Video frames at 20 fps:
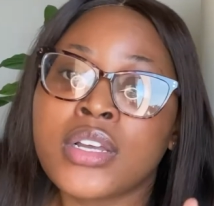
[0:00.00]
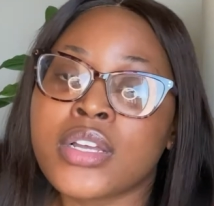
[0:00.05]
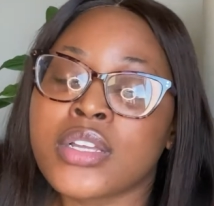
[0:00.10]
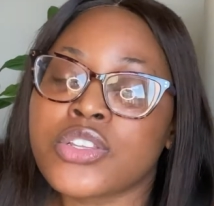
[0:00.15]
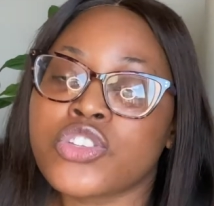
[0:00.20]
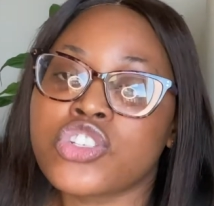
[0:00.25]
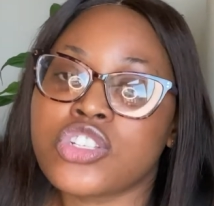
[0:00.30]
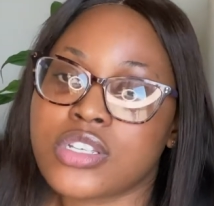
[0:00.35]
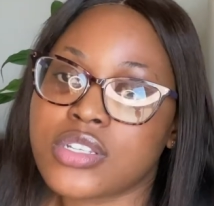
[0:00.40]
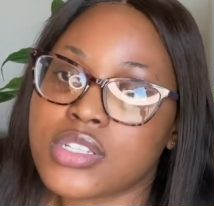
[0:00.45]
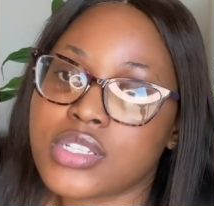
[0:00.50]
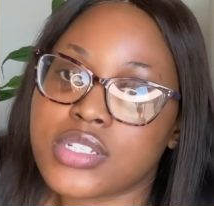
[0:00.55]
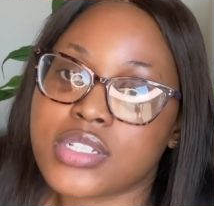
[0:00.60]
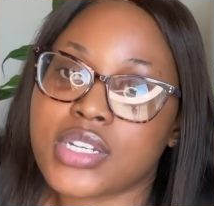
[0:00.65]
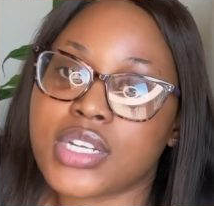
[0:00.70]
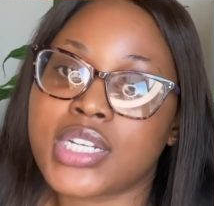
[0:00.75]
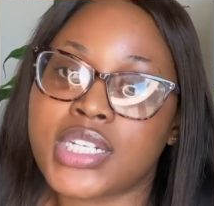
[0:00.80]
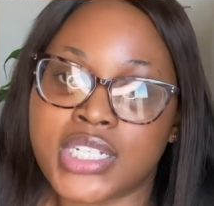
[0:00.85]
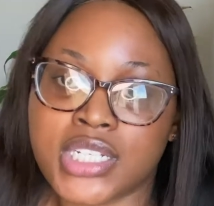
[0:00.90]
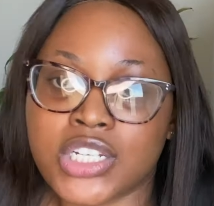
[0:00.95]
just
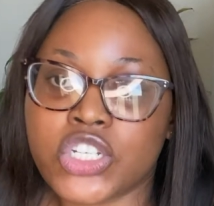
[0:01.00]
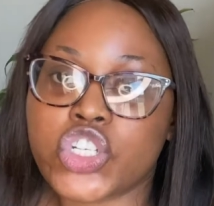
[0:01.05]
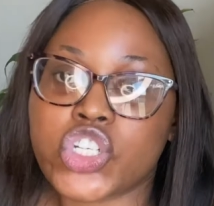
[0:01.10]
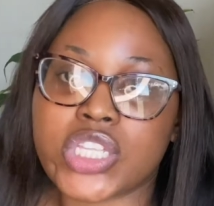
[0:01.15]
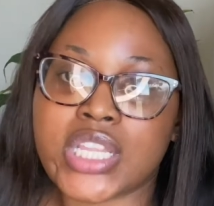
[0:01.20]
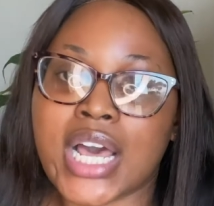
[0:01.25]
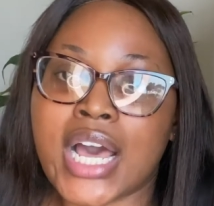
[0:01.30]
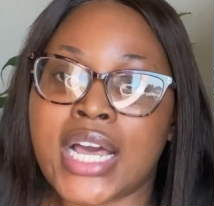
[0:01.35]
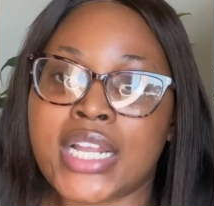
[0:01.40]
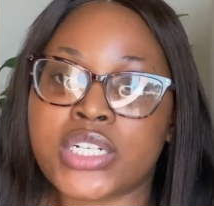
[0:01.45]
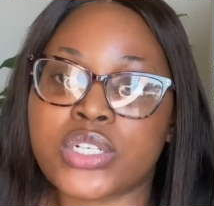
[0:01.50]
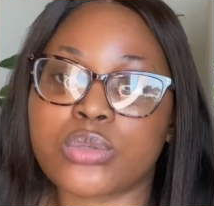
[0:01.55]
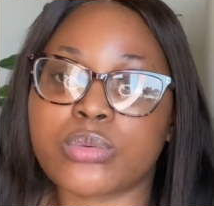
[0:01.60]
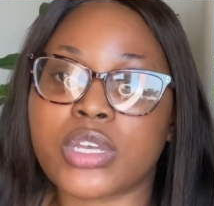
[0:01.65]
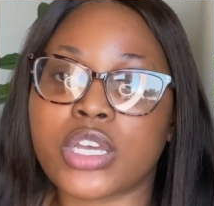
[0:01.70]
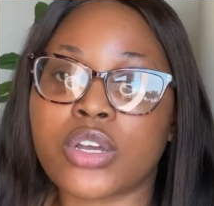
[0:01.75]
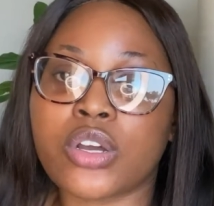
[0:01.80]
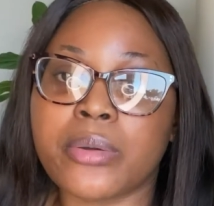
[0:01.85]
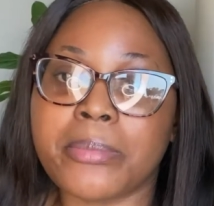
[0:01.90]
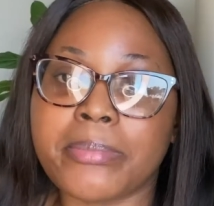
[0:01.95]
ditch the
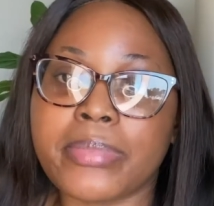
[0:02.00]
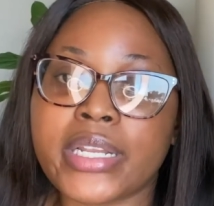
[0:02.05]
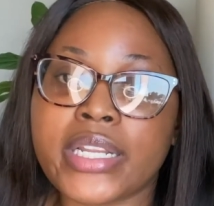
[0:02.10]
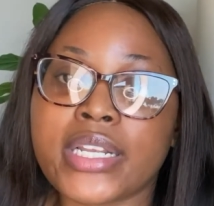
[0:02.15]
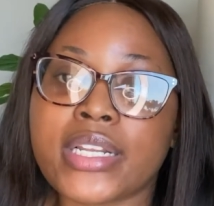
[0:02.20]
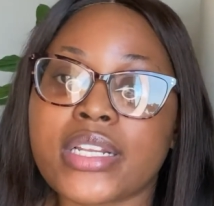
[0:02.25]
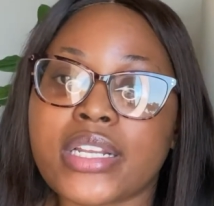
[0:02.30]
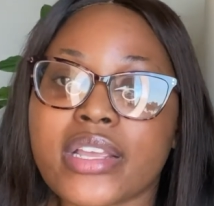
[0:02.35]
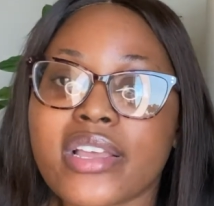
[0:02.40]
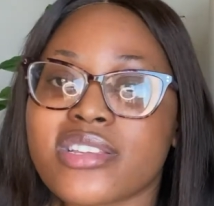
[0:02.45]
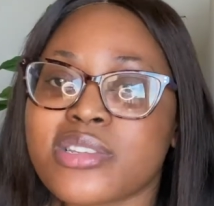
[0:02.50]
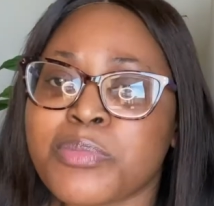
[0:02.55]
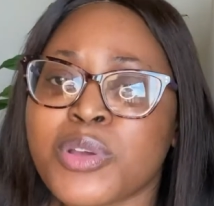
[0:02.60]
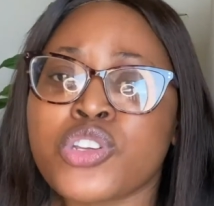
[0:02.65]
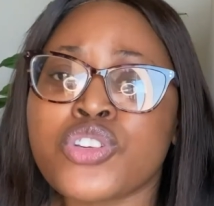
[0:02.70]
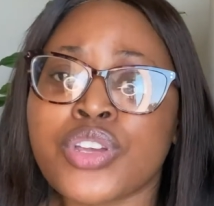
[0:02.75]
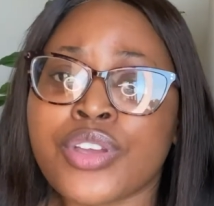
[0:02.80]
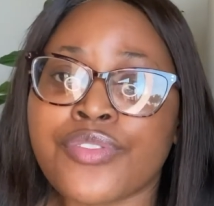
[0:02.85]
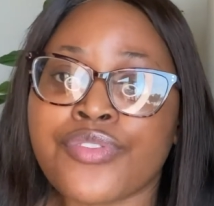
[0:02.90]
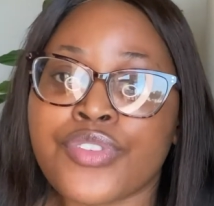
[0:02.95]
underwear completely,
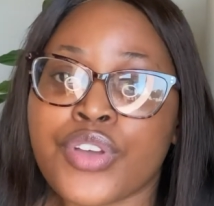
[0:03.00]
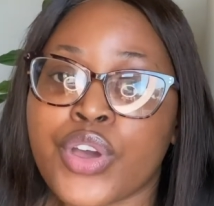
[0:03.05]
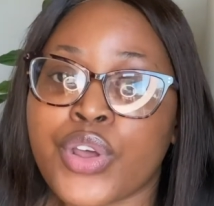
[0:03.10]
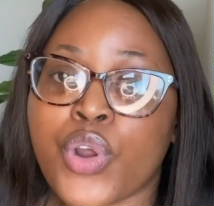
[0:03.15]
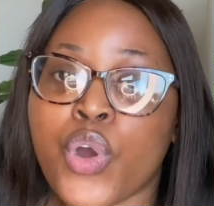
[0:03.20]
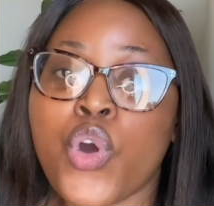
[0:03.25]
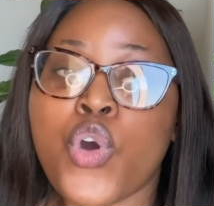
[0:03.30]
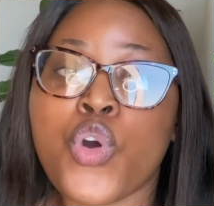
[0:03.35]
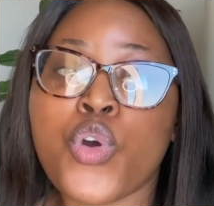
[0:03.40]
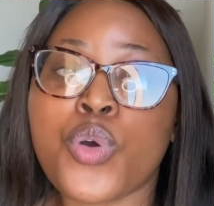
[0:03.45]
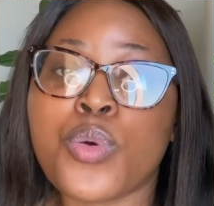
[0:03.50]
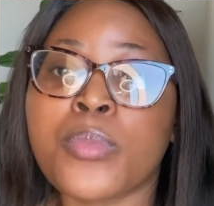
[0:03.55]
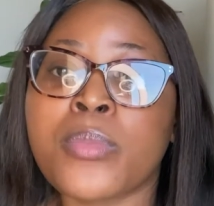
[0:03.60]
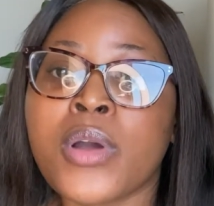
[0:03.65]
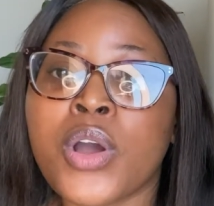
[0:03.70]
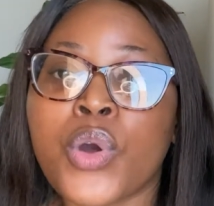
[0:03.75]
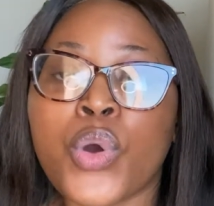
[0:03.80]
especially if you're at home